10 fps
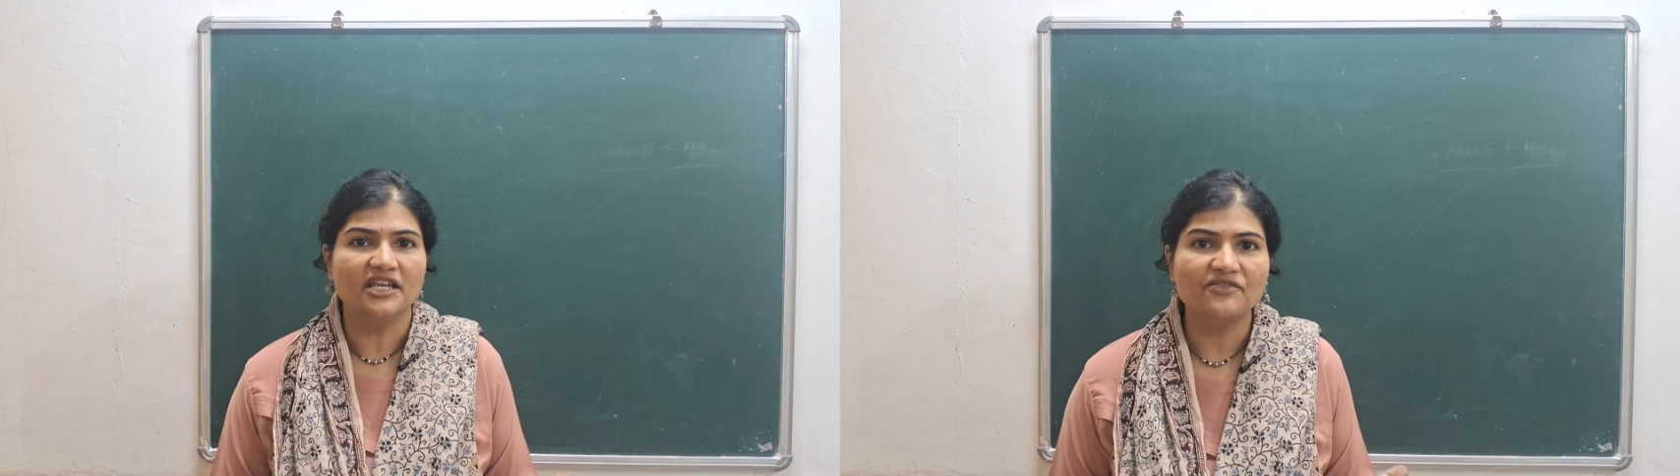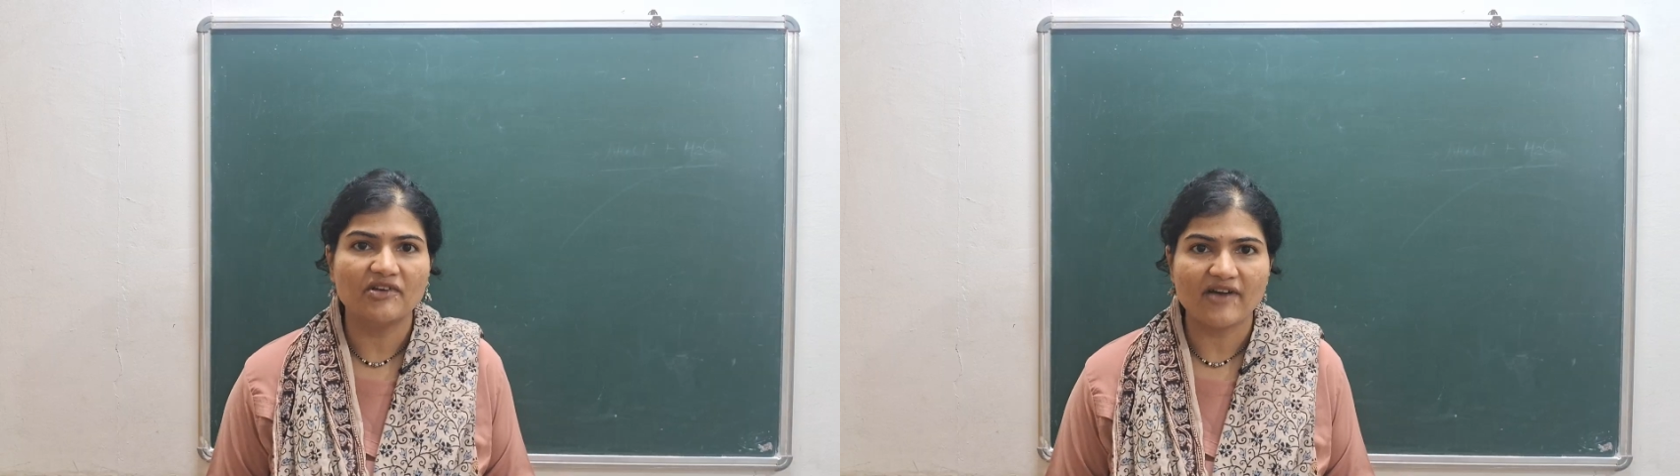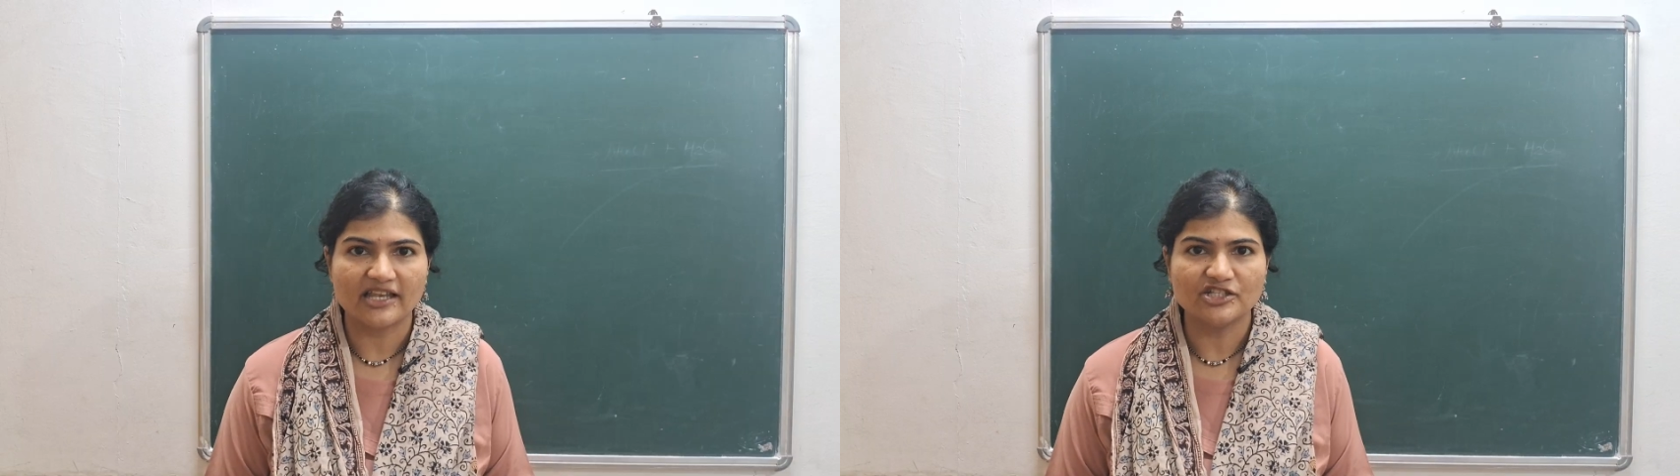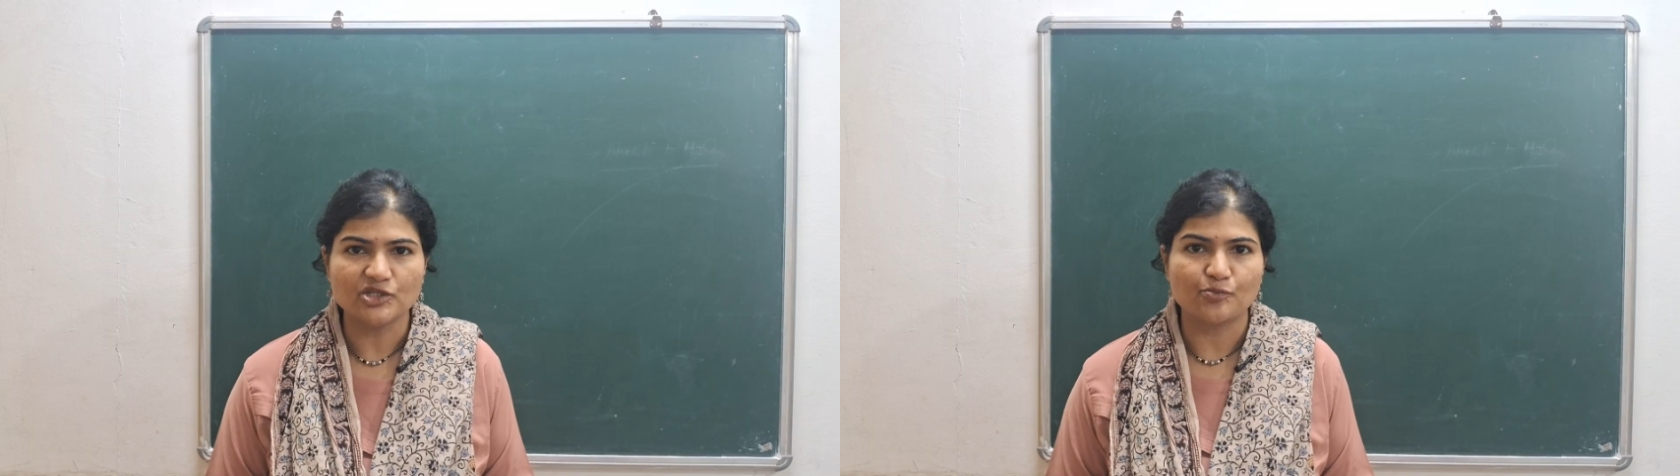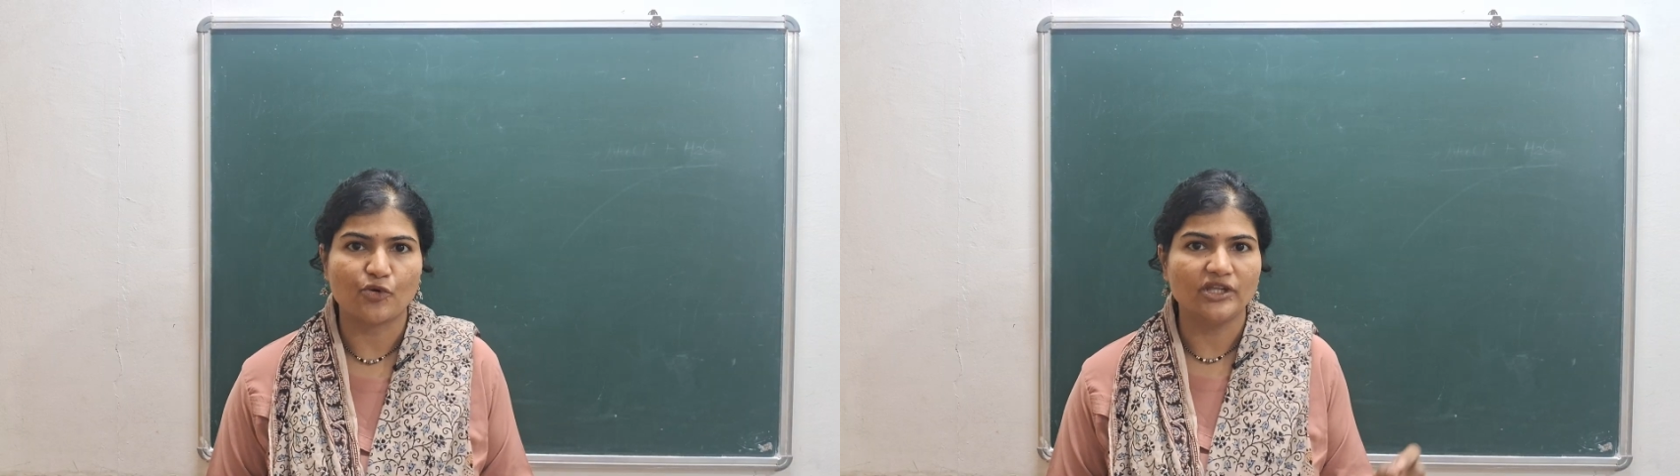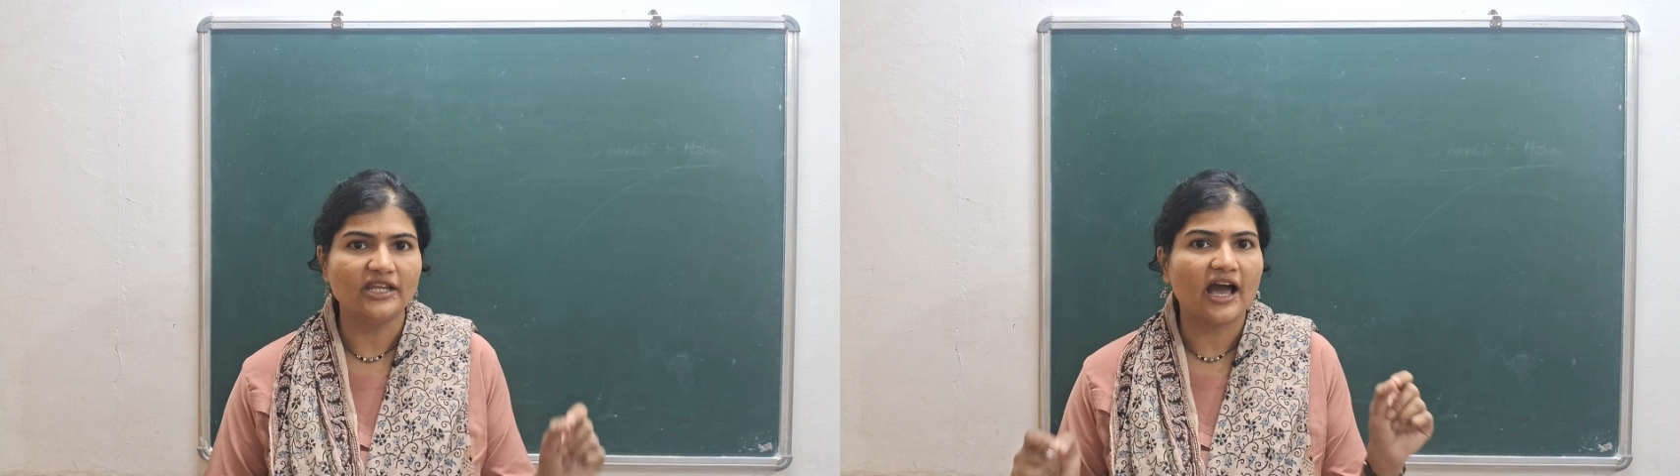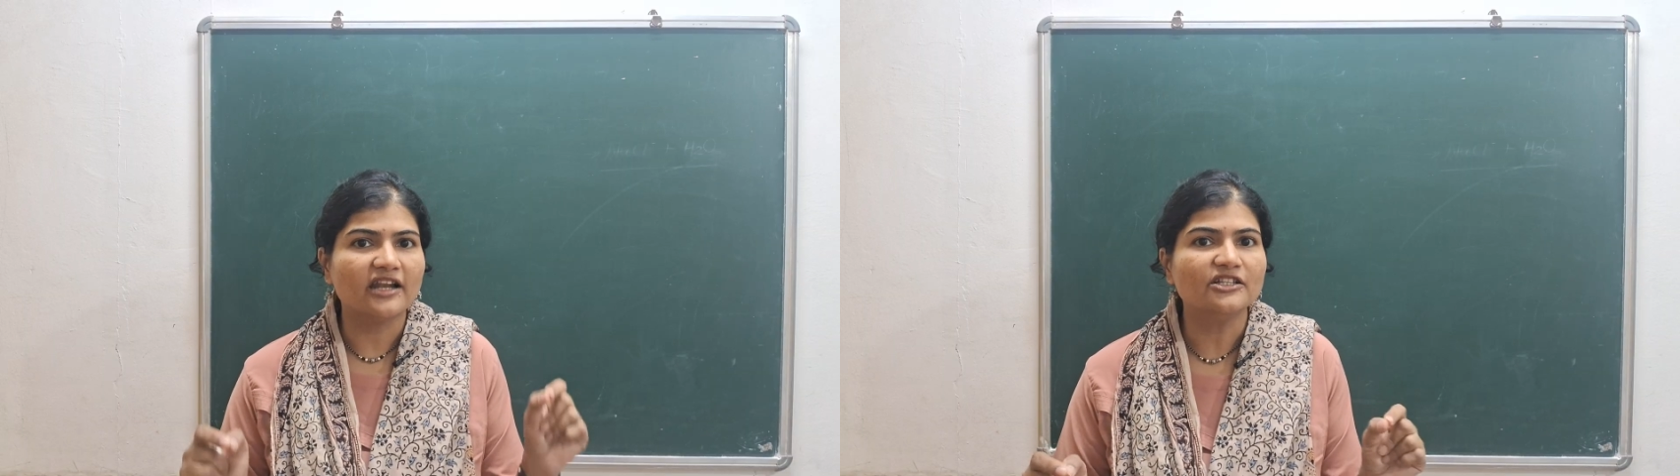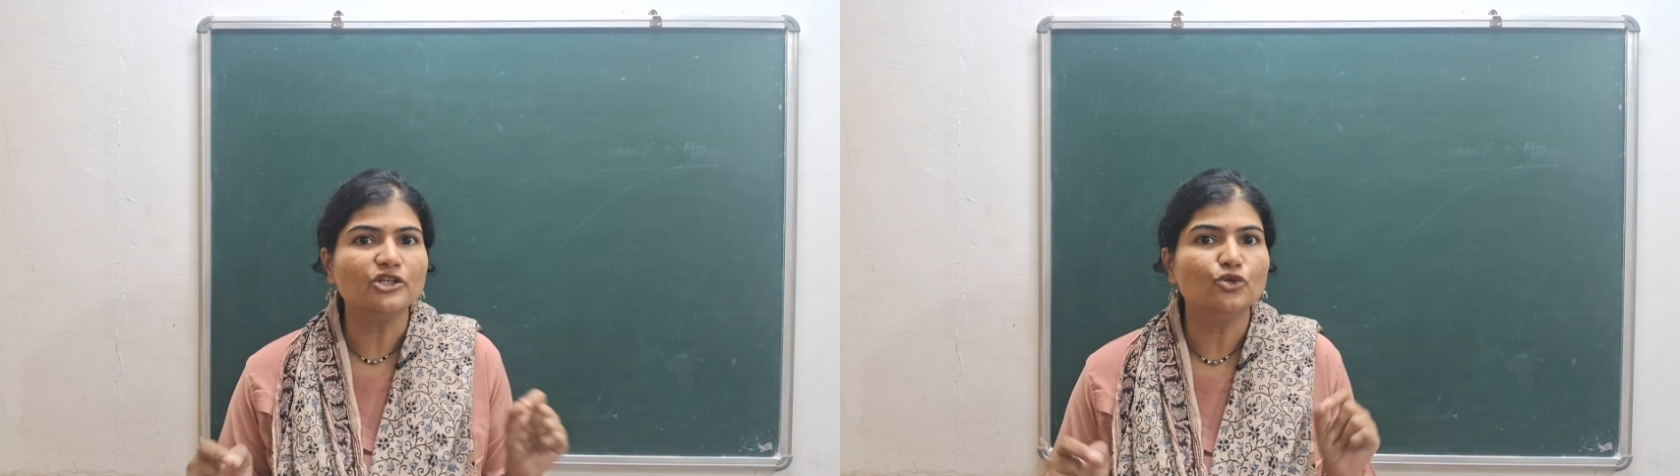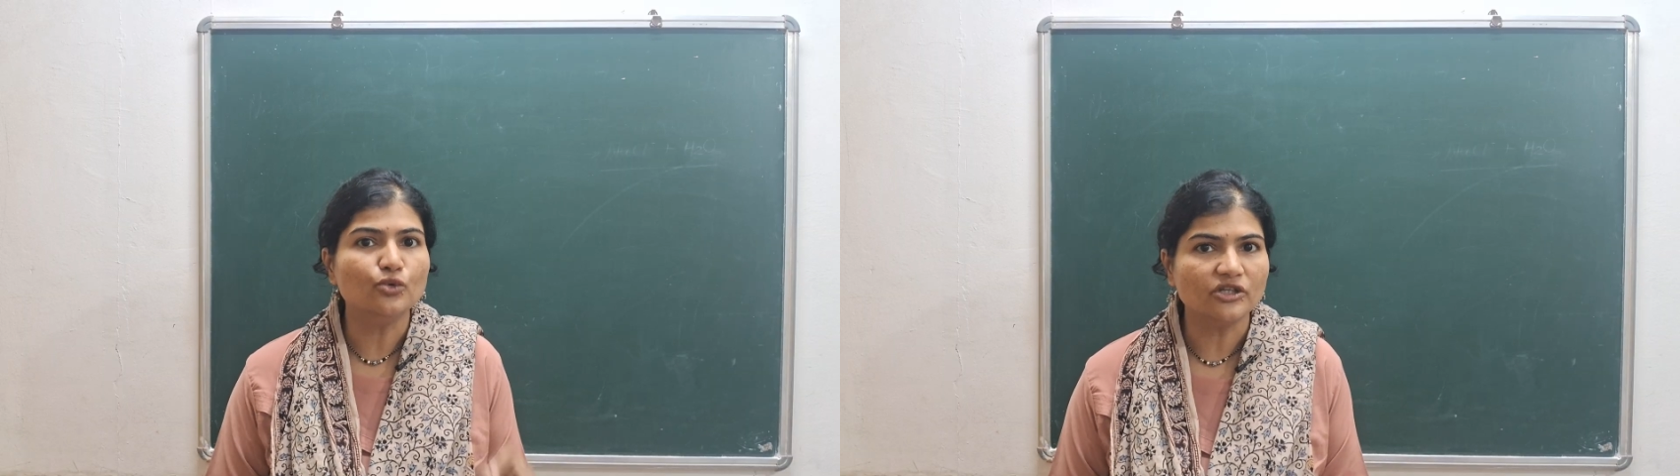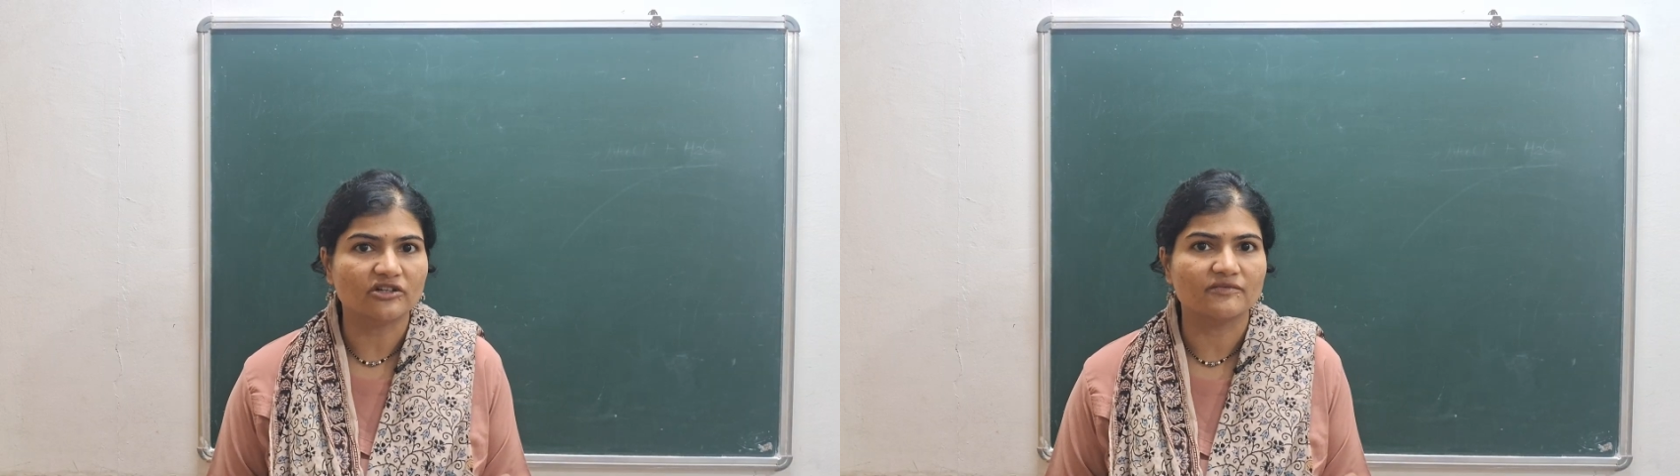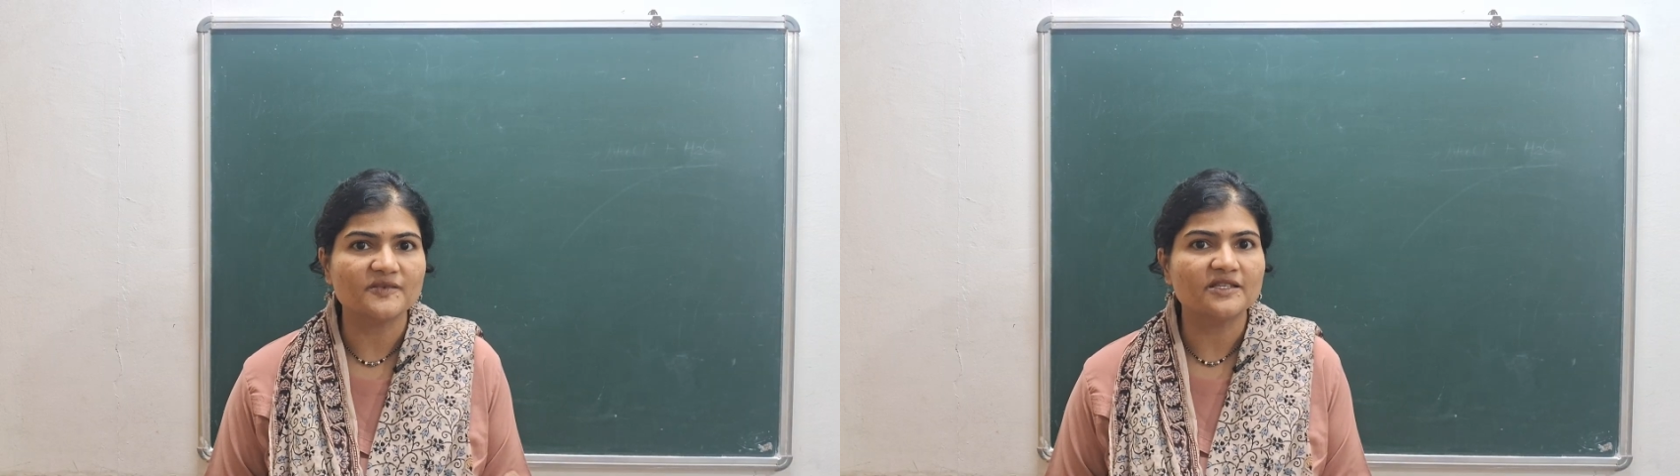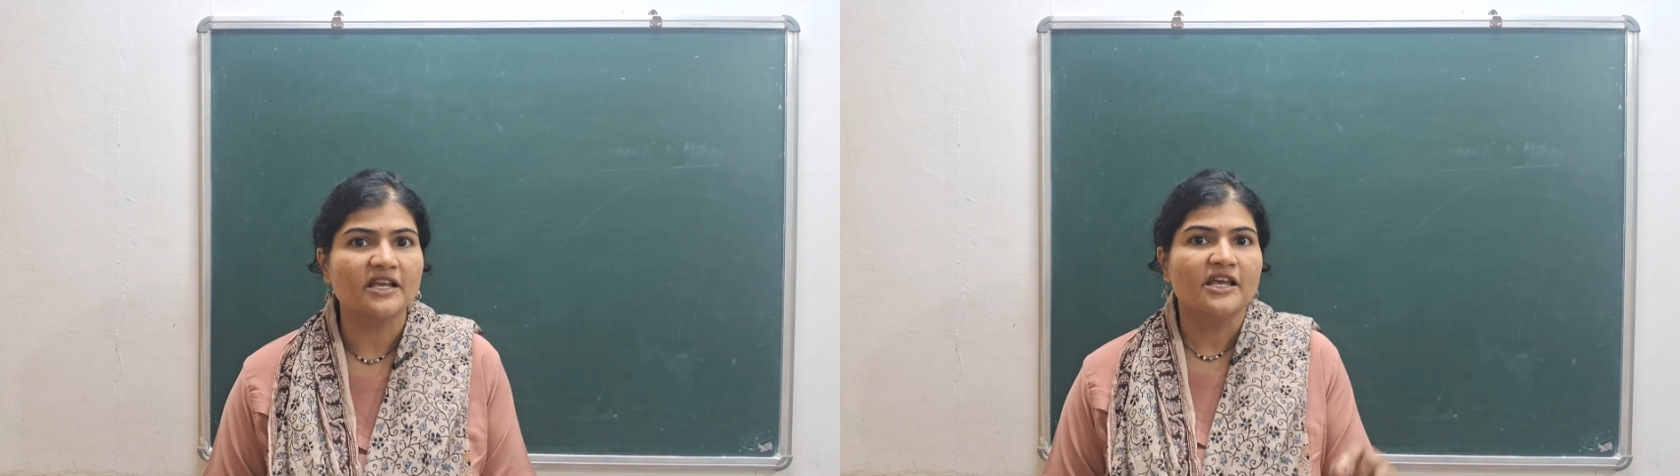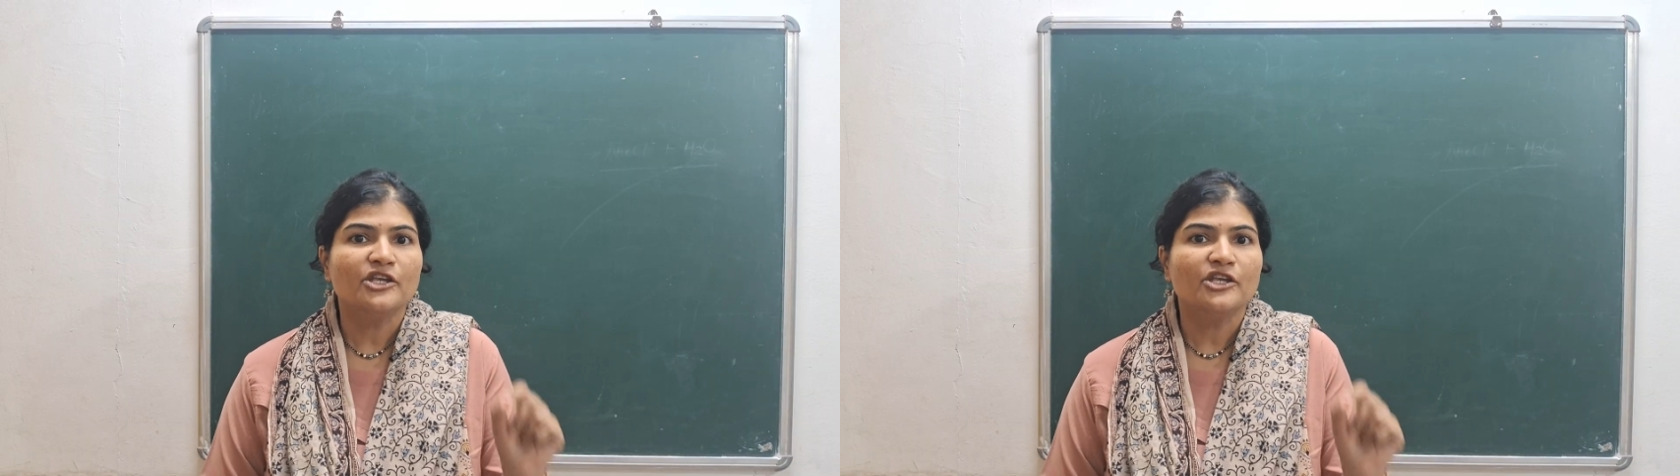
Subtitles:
equivalence point are the two terms